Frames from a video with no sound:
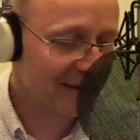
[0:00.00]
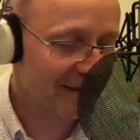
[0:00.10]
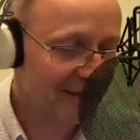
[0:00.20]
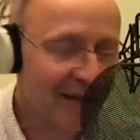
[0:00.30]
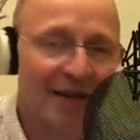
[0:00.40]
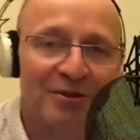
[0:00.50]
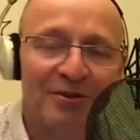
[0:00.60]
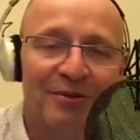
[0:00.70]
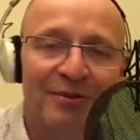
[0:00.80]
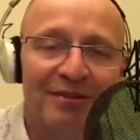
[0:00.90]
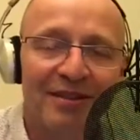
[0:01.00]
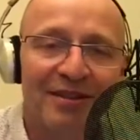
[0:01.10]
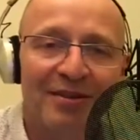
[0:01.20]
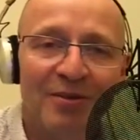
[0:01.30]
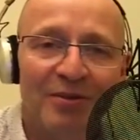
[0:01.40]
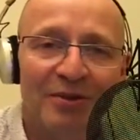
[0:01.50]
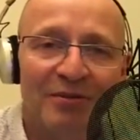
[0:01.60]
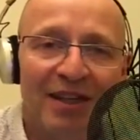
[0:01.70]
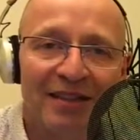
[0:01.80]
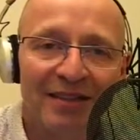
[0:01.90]
just a natural order of
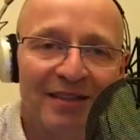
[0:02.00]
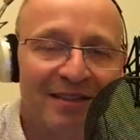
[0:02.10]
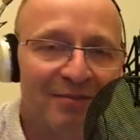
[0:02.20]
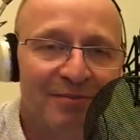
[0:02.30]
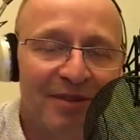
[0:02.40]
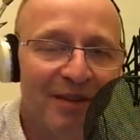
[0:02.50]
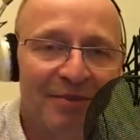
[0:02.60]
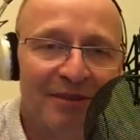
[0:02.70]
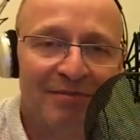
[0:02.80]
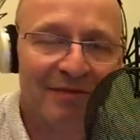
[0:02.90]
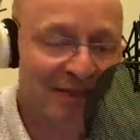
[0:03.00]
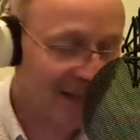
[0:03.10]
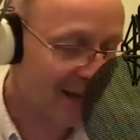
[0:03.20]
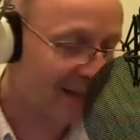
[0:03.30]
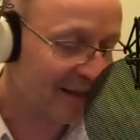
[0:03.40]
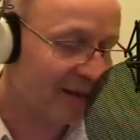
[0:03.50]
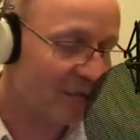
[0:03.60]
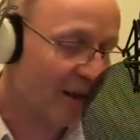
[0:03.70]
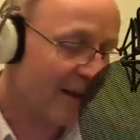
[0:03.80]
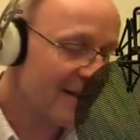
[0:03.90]
things this time of the day. I don't know
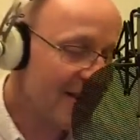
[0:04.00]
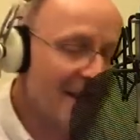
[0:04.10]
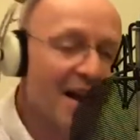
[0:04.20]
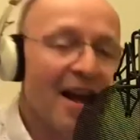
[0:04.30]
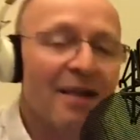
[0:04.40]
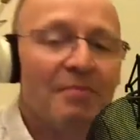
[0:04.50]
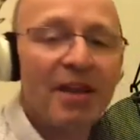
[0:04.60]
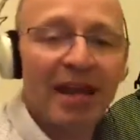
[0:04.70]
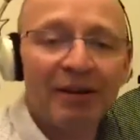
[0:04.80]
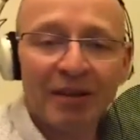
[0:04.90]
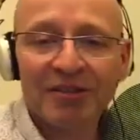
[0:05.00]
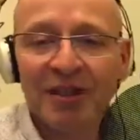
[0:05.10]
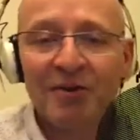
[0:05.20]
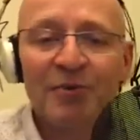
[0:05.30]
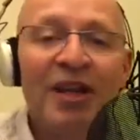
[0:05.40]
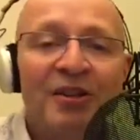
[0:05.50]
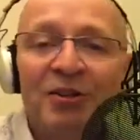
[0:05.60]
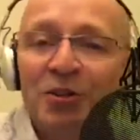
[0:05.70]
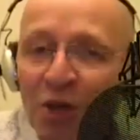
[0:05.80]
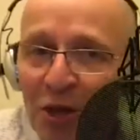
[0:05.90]
why. Anyway, so we're going to
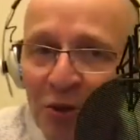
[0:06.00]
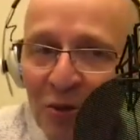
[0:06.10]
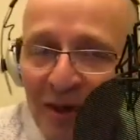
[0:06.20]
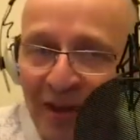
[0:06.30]
do,